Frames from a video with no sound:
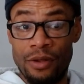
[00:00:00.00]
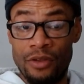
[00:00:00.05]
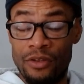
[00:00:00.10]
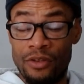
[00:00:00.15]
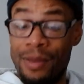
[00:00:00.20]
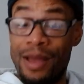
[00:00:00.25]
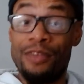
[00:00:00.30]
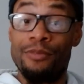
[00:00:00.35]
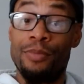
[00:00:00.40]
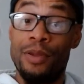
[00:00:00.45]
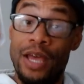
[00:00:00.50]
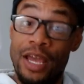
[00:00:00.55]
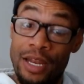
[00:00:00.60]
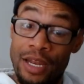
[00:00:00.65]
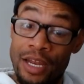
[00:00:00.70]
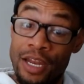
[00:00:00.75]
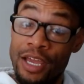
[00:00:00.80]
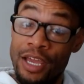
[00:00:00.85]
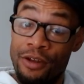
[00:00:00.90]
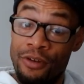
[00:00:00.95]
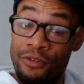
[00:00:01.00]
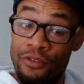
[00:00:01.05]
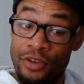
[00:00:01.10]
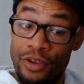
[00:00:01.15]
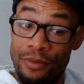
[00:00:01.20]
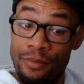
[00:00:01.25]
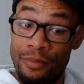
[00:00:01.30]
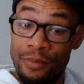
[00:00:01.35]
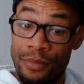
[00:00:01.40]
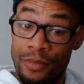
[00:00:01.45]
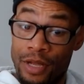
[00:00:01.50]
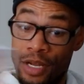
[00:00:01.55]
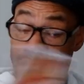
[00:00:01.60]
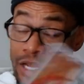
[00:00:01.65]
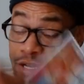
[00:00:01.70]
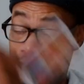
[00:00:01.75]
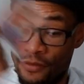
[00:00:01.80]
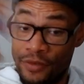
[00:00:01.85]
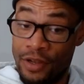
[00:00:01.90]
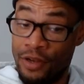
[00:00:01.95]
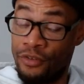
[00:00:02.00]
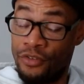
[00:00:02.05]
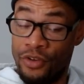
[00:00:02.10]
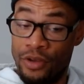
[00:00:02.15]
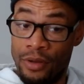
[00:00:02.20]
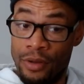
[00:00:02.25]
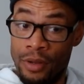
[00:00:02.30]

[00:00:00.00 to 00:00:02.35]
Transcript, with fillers: Somebody's playing in the energy, collective energy.